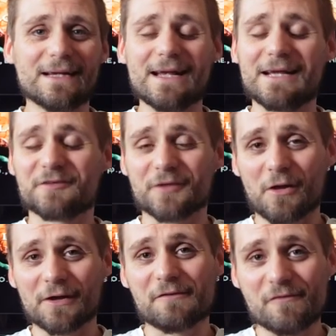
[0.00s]
It's a
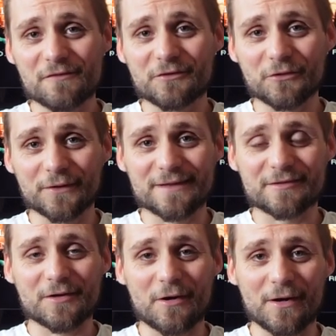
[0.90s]
like if you've enjoyed
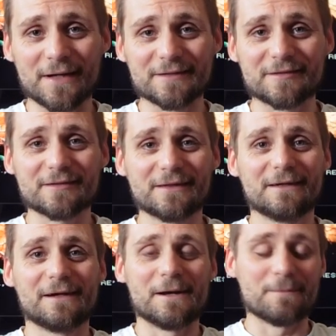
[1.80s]
this, guys.
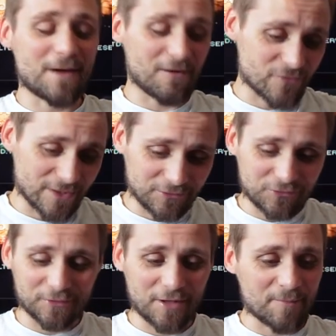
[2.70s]
Um, I've really
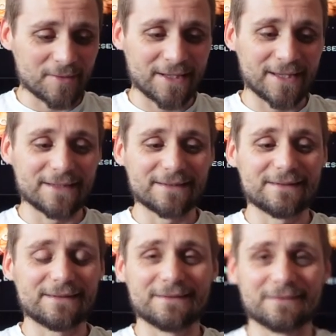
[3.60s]
enjoyed opening it
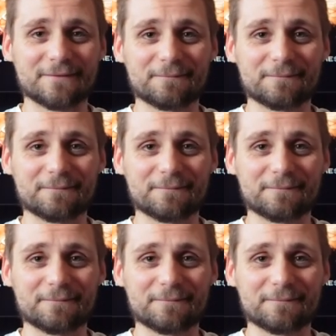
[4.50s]
and